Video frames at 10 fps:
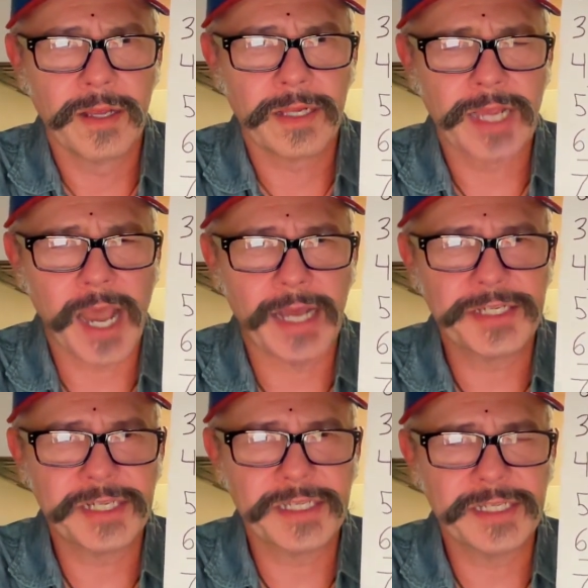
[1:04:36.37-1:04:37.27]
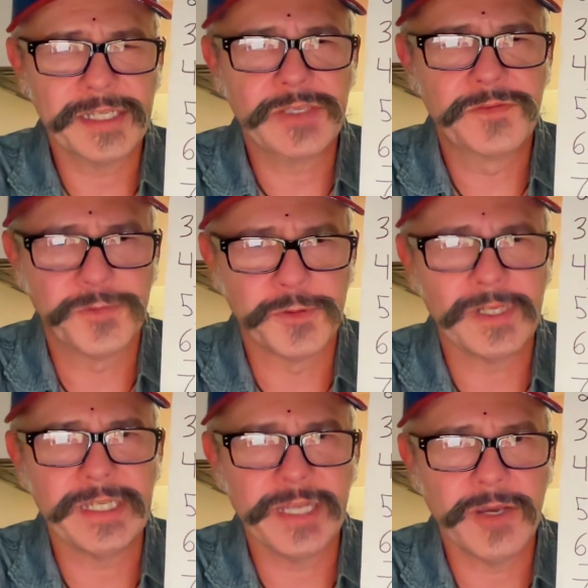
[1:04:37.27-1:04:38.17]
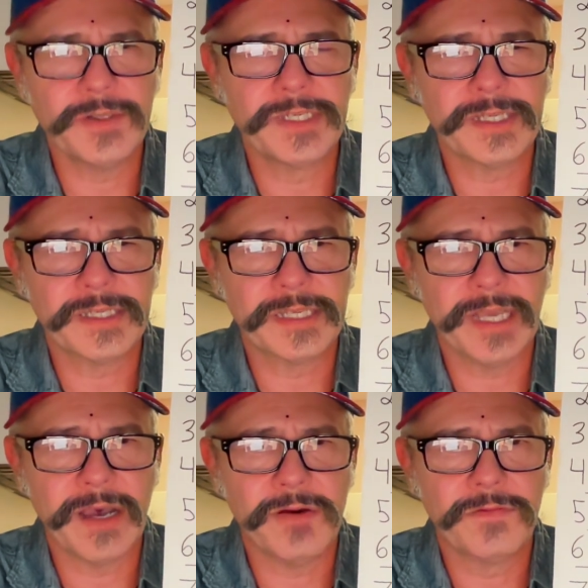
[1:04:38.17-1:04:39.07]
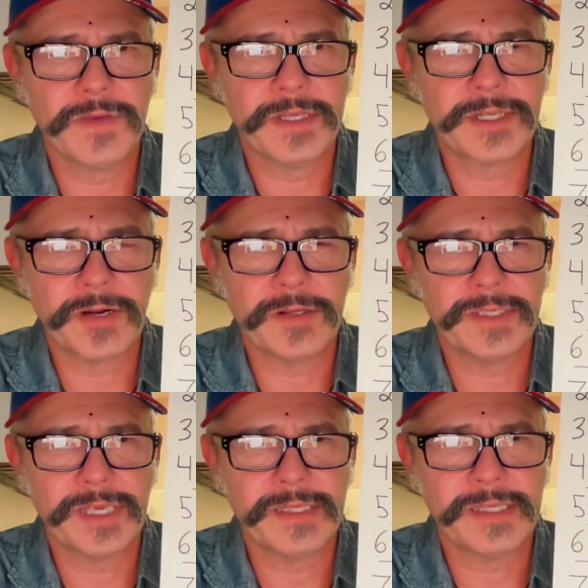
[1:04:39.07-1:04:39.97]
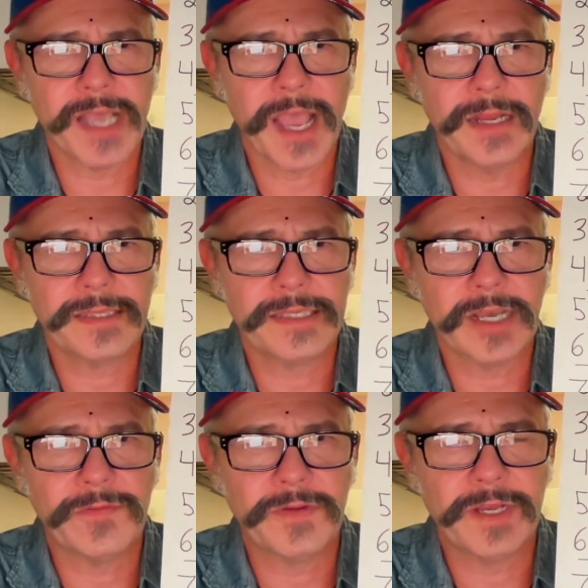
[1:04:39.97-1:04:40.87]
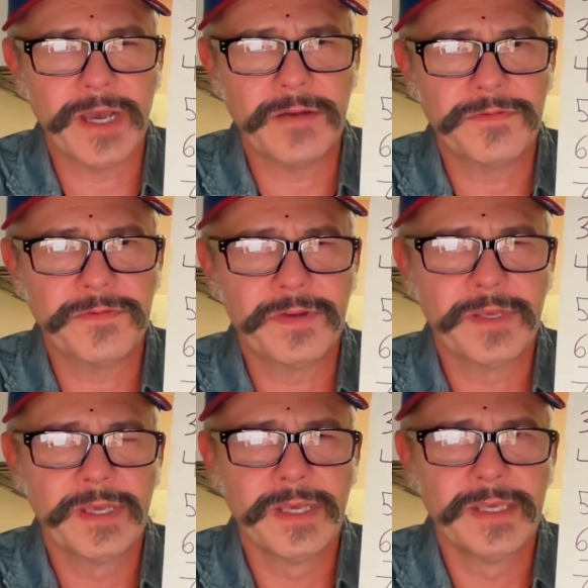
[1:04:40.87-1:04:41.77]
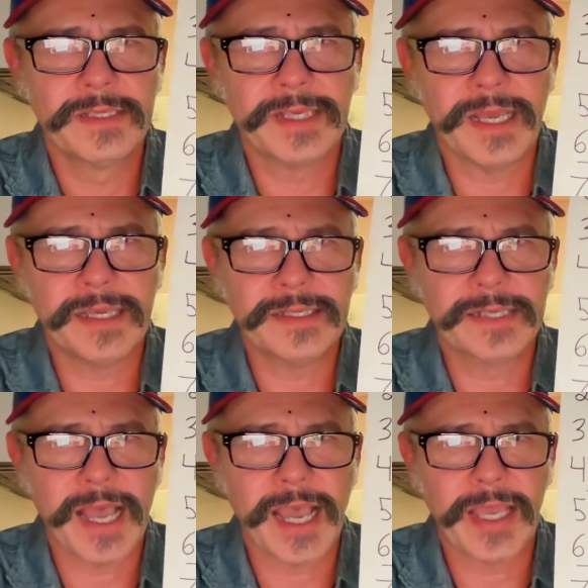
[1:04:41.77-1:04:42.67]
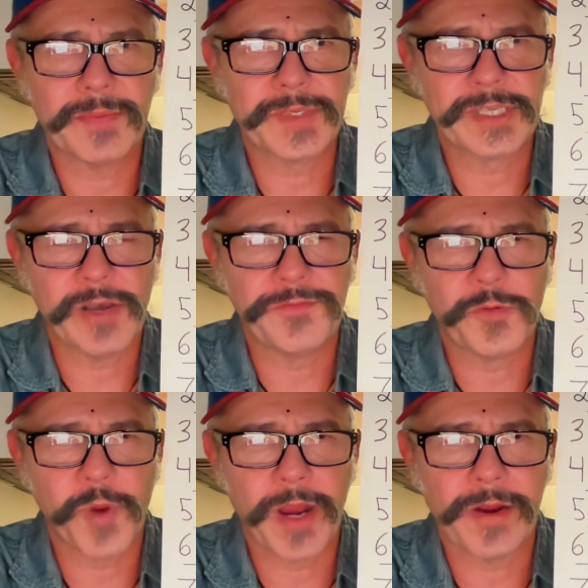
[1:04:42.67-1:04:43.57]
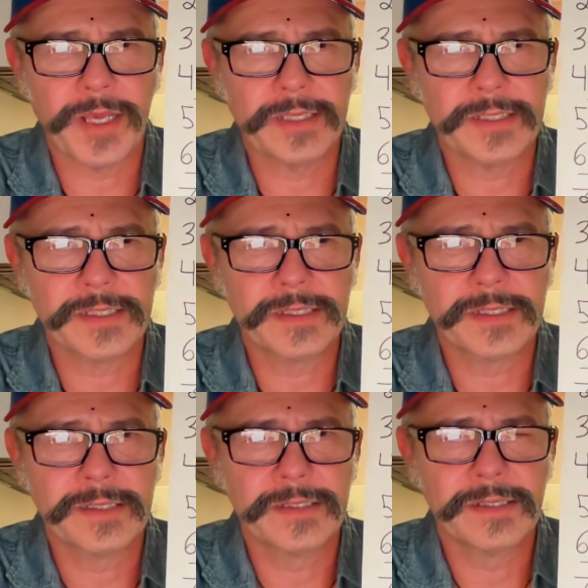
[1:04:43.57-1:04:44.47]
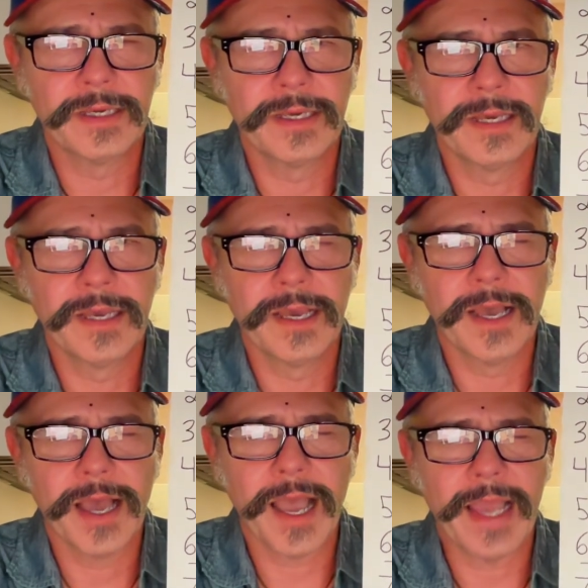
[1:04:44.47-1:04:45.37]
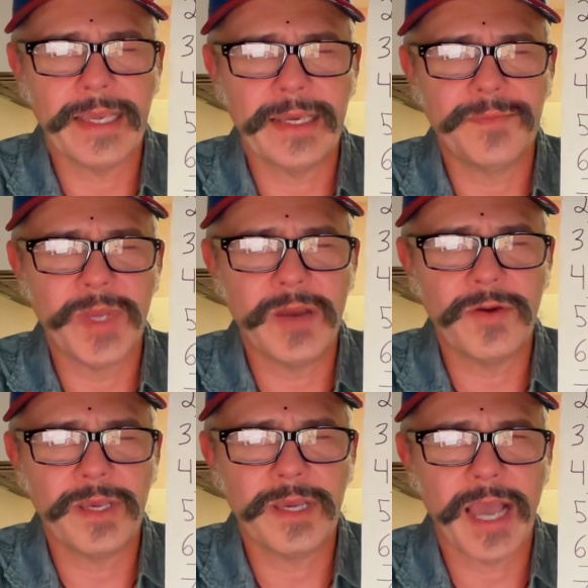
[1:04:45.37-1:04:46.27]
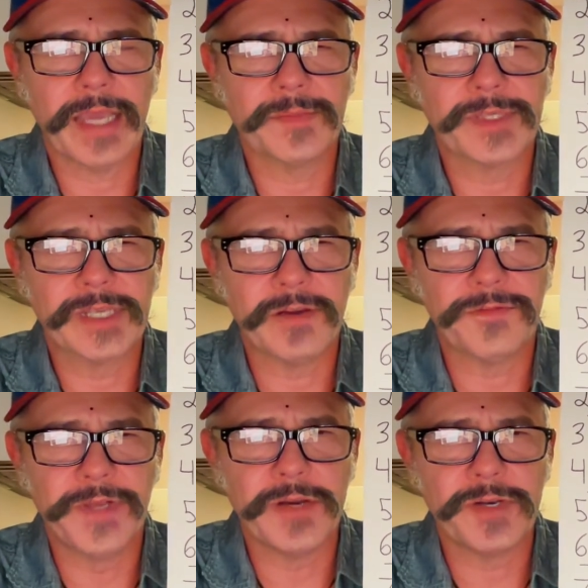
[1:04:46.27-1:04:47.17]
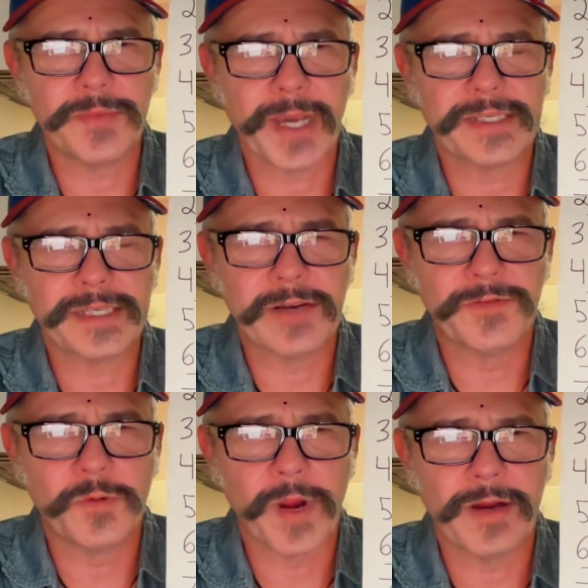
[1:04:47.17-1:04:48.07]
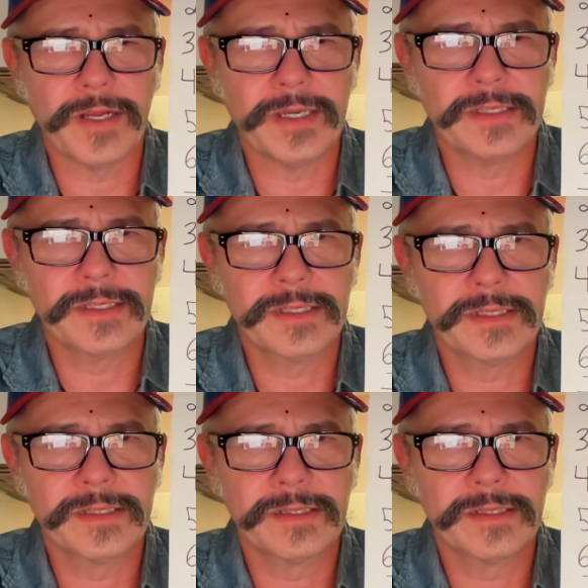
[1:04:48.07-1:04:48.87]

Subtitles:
consciousness fully knows itself. It turns inside itself enough, says, I am self-awareness. I am self-knowing my self-awareness